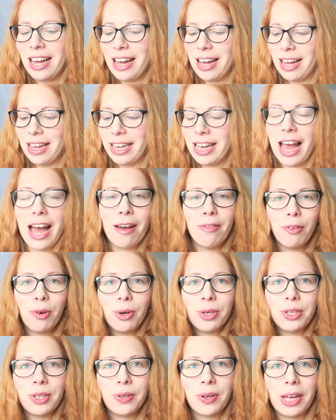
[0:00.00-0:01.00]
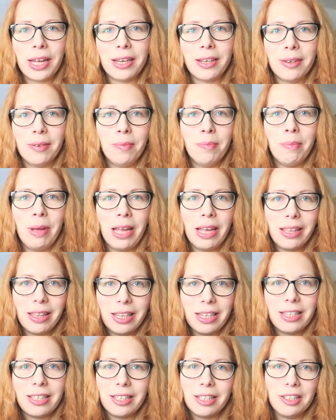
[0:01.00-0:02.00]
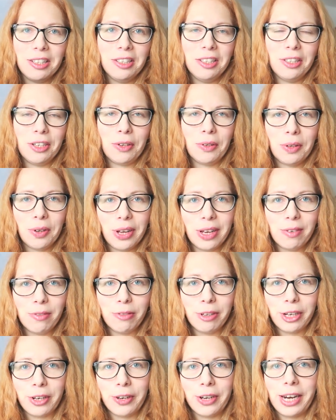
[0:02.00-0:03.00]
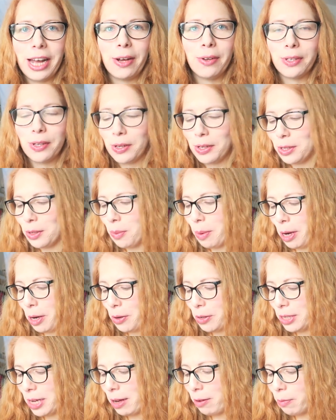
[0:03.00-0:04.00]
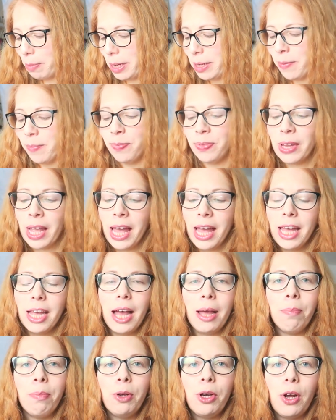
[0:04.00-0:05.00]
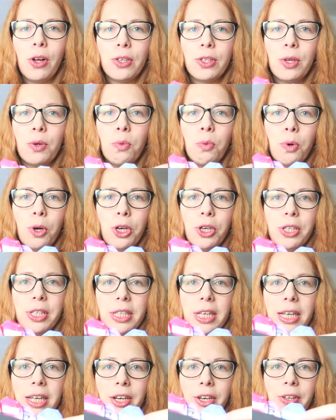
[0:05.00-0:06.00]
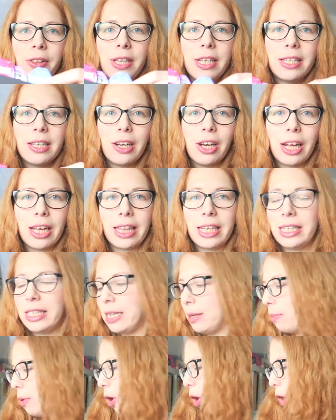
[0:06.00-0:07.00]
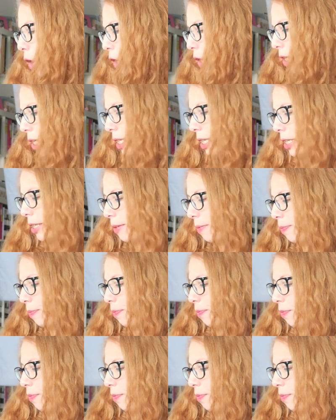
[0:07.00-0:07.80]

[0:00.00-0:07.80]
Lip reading: Yeah, of course you can make this, you know, you can figure it out also by yourself. But I put also words here. These are like the Tim Holtz